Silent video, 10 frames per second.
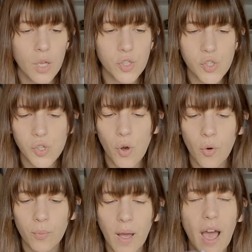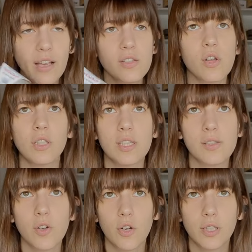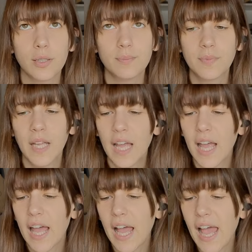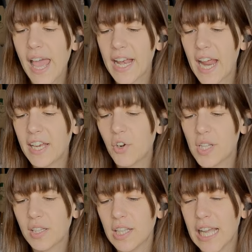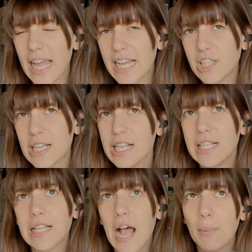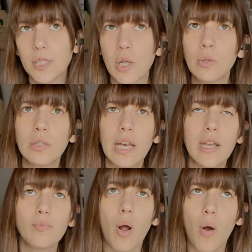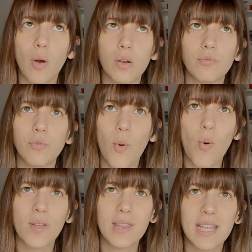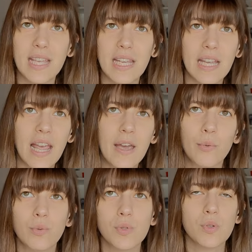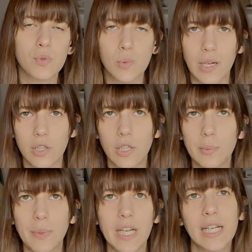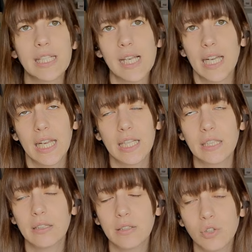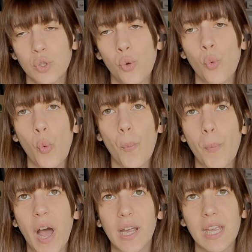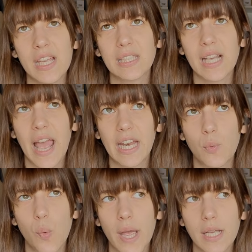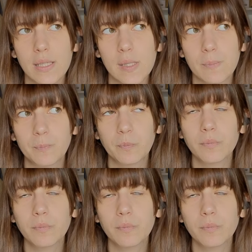So I saw this yarn, and I know that the gauge is absolutely wrong for the Eurus sweater, but I decided to buy it anyways.